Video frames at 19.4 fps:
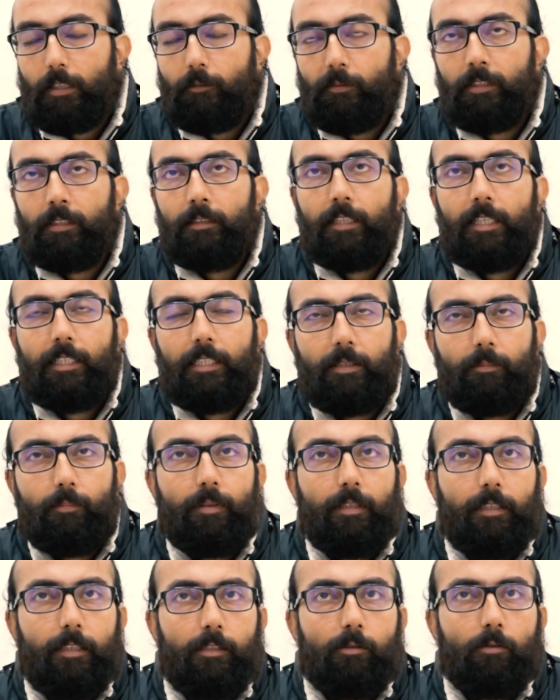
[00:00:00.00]
within their
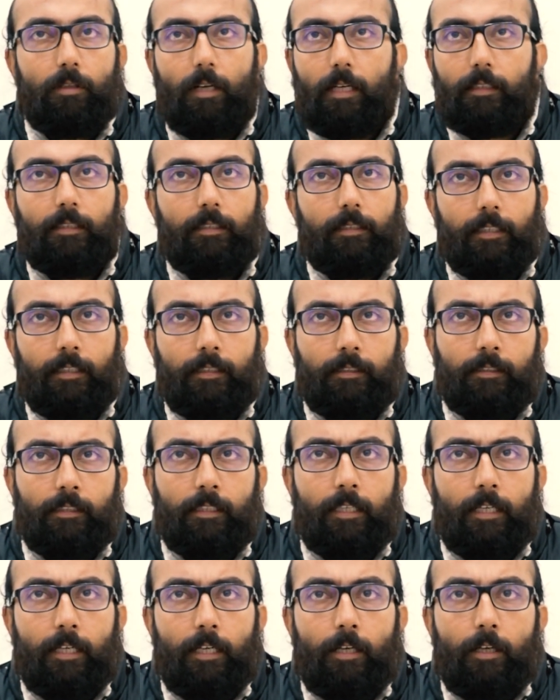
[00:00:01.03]
DPs or other things.
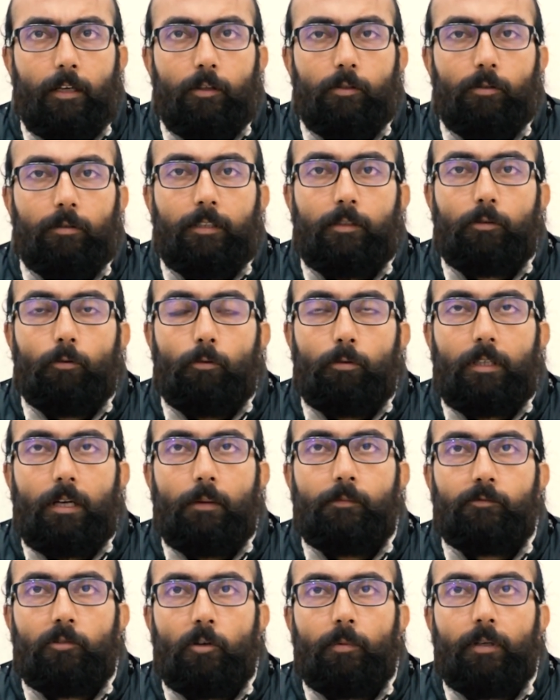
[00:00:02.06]
So this quote
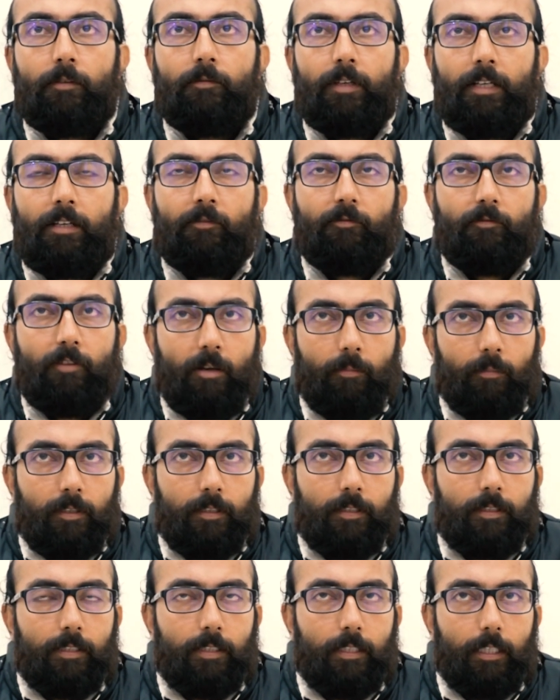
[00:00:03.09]
comes from a very
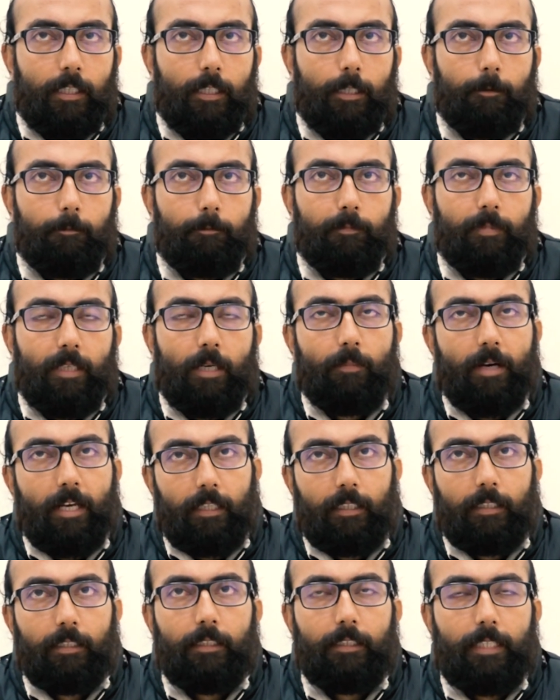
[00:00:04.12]
famous
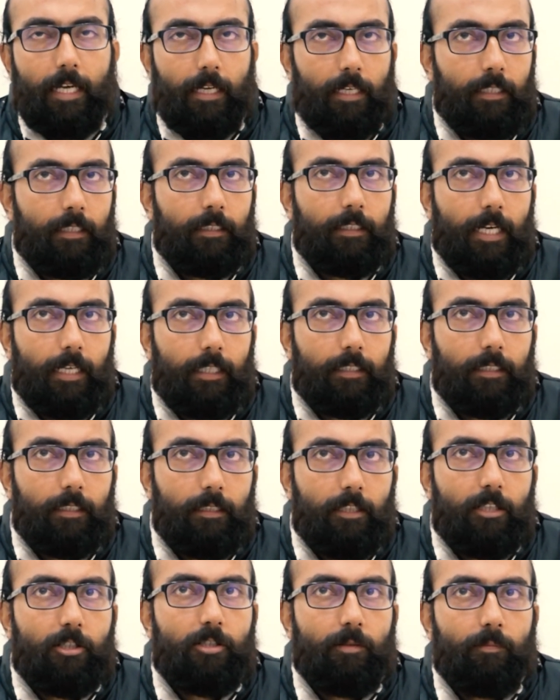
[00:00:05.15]
American-Canadian
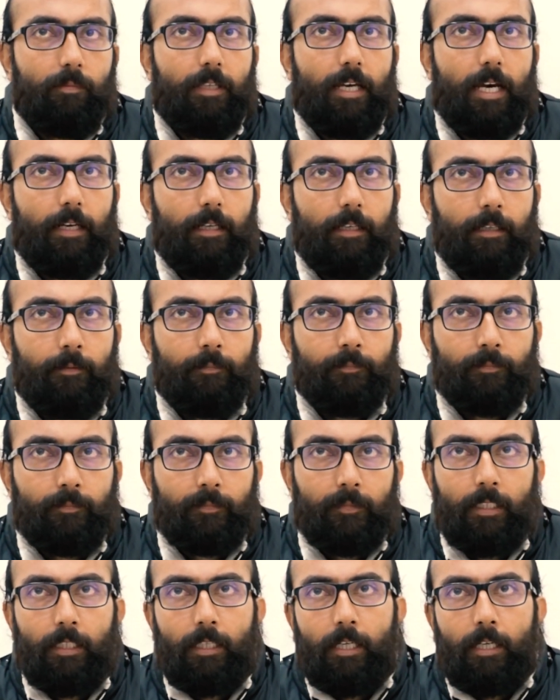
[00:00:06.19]
actor, Jim Carrey.
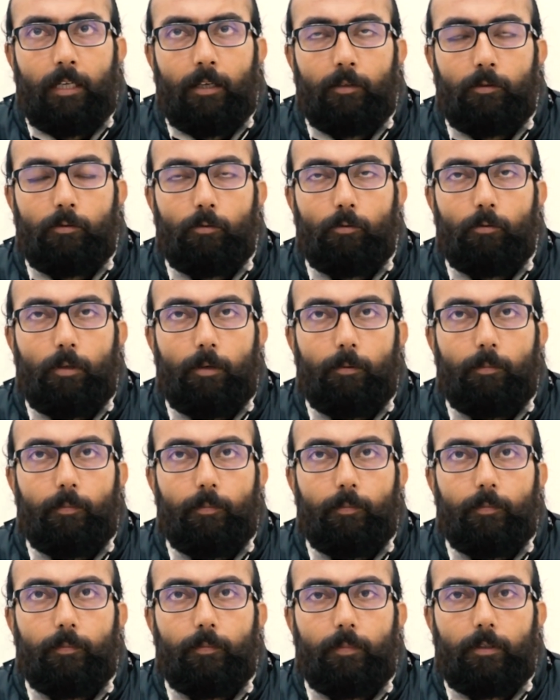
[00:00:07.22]
So
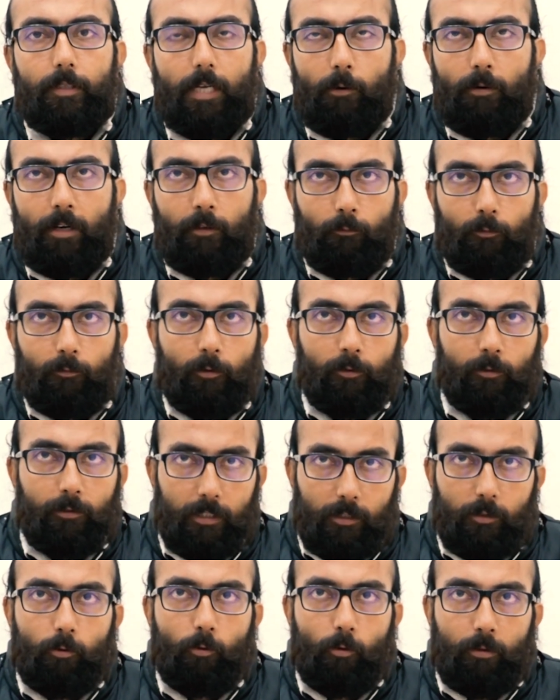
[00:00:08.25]
I would want to
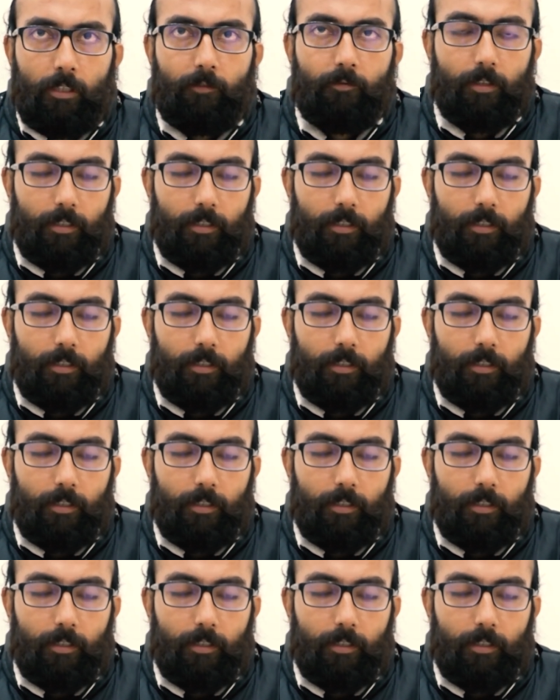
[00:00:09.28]
just quote it